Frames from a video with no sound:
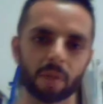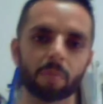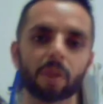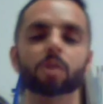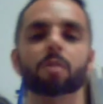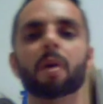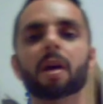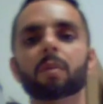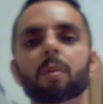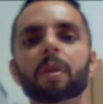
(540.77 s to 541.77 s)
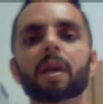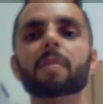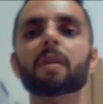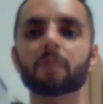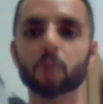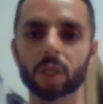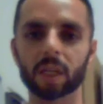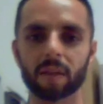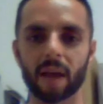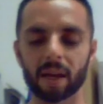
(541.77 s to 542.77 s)
because your body will become efficient
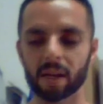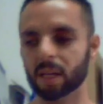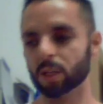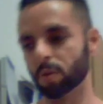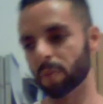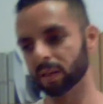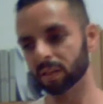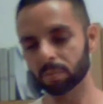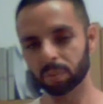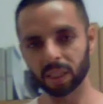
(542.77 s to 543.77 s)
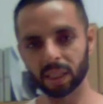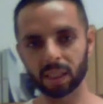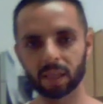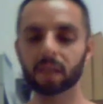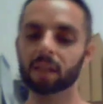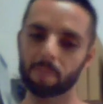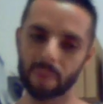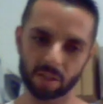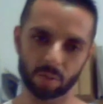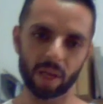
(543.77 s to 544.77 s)
at that. So by depleting, the
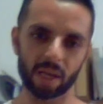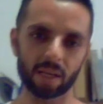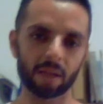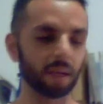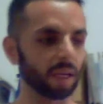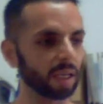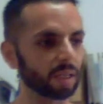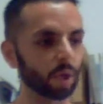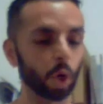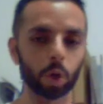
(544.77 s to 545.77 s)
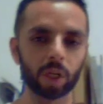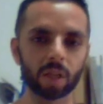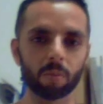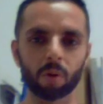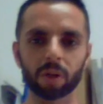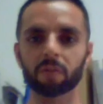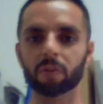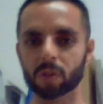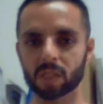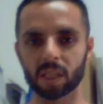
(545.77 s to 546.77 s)
best way is early in the morning,
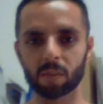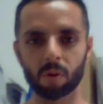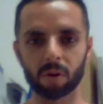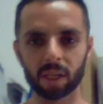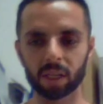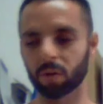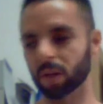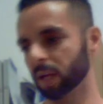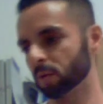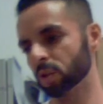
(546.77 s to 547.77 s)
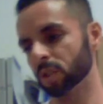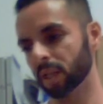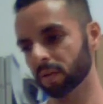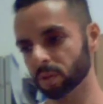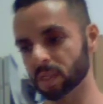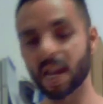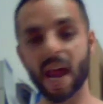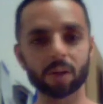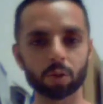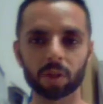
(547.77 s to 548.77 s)
first thing in the morning, your glycogen levels
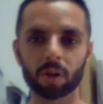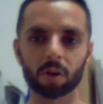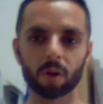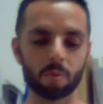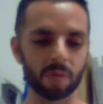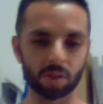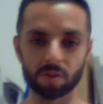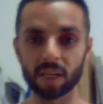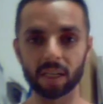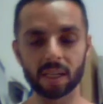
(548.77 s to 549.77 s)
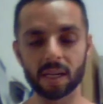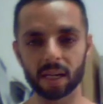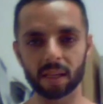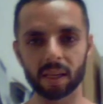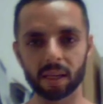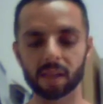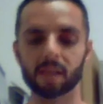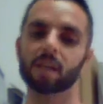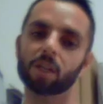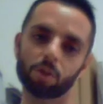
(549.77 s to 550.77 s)
naturally are low because you didn't eat anything.
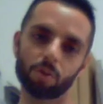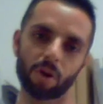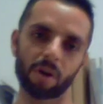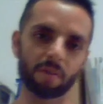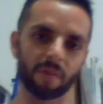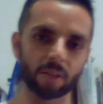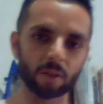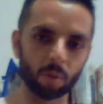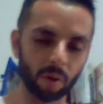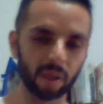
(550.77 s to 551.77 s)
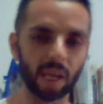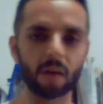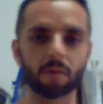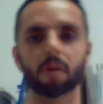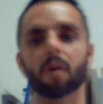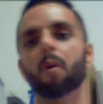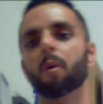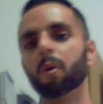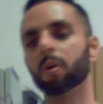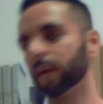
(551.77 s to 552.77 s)
You do a cardiovascular workout
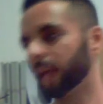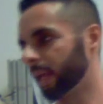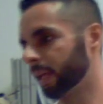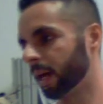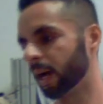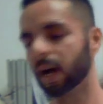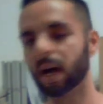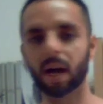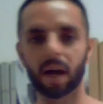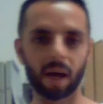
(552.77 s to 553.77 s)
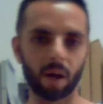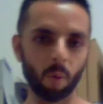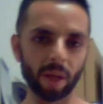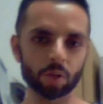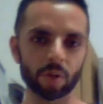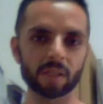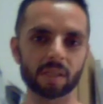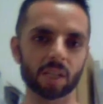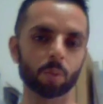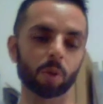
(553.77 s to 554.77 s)
or a weight training
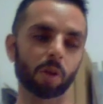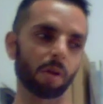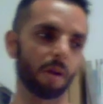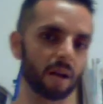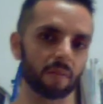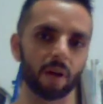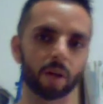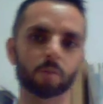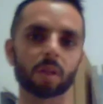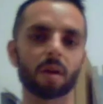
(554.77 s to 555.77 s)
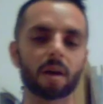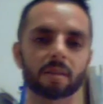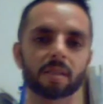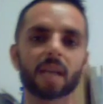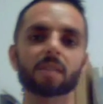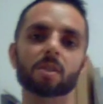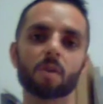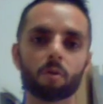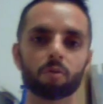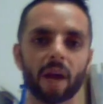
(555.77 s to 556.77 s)
session with a lot of volumes, a lot of sets,
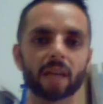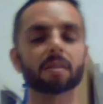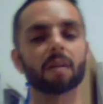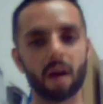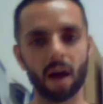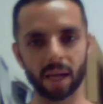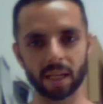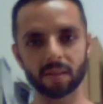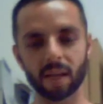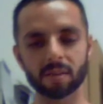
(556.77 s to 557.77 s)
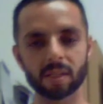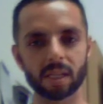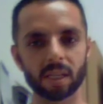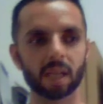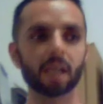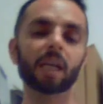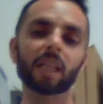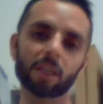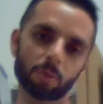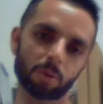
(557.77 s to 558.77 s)
no rest, high intensity.
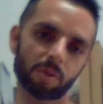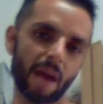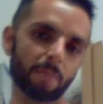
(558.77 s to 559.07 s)
This will tap